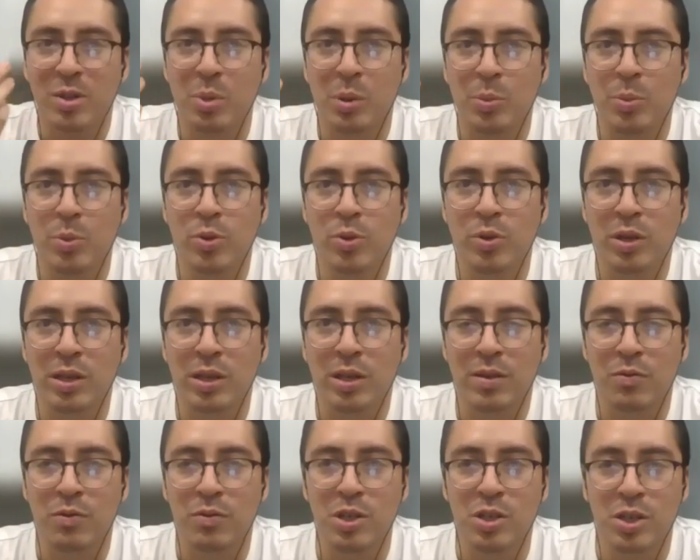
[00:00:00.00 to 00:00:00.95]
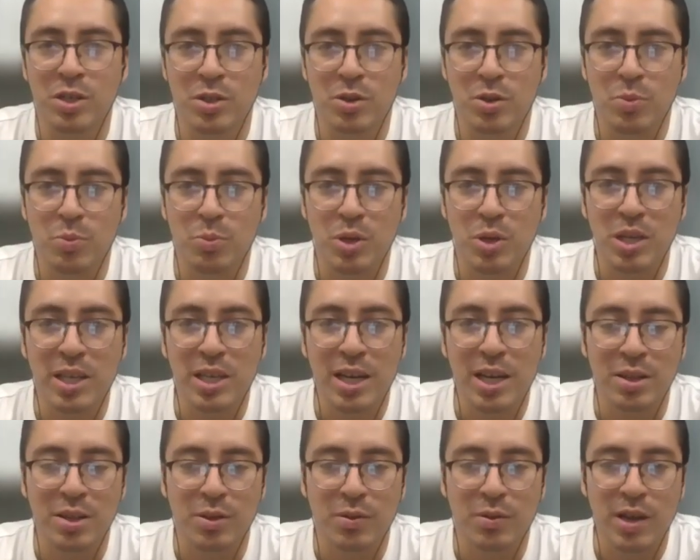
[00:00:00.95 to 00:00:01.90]
like people reaching their peak
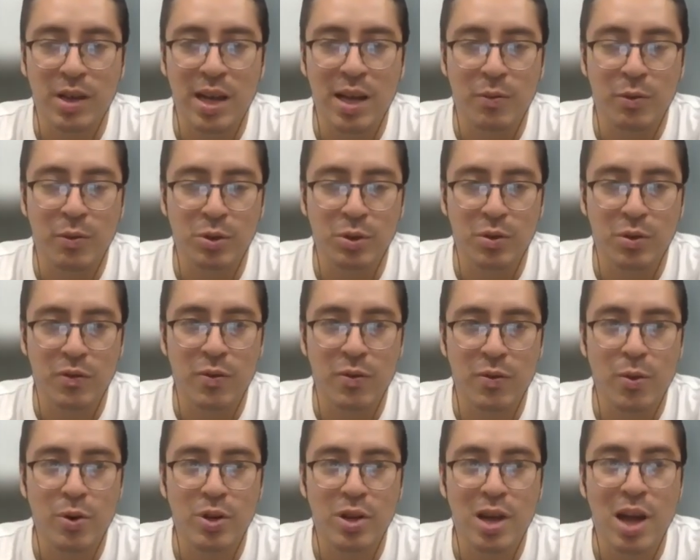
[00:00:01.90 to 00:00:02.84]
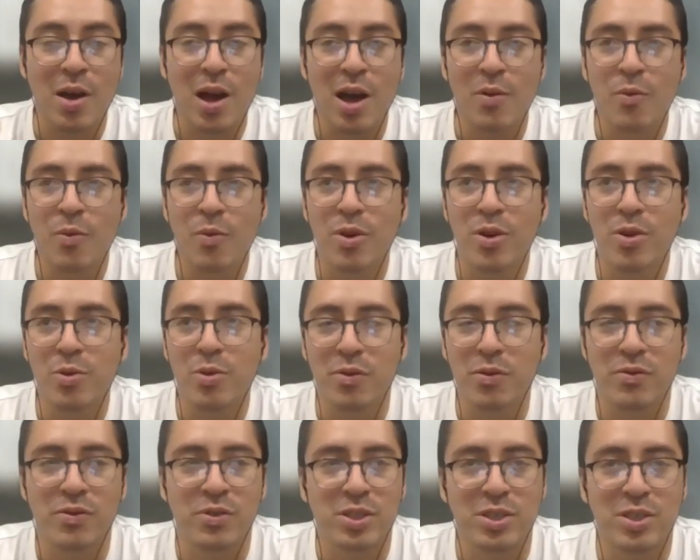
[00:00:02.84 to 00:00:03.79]
at when they're 40, I wonder
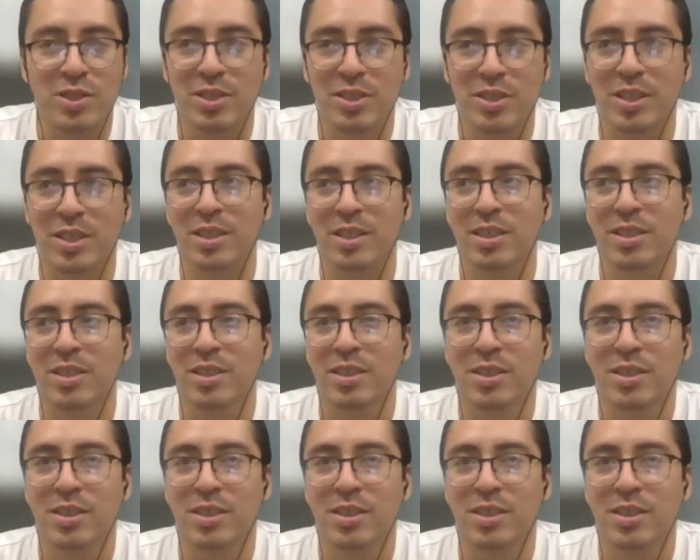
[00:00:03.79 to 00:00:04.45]
if just like